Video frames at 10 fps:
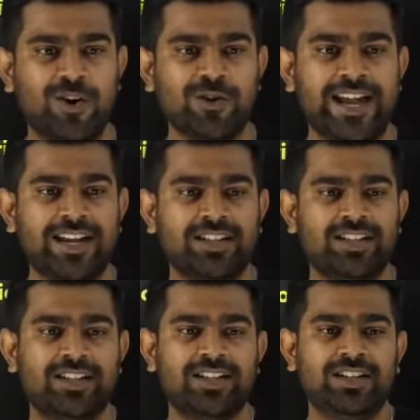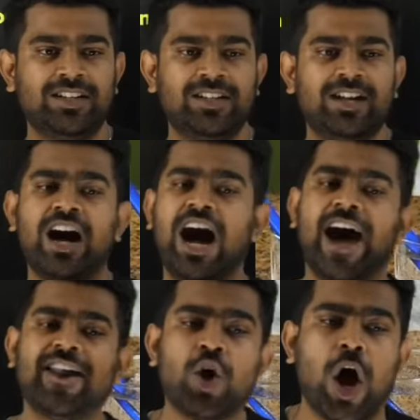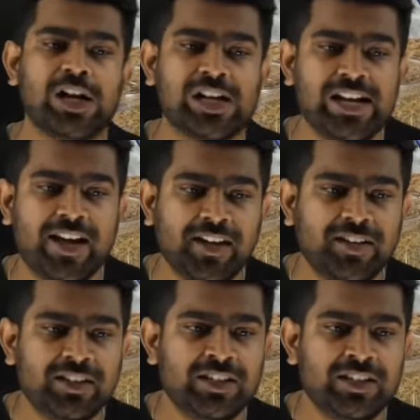Okay, are you all clear?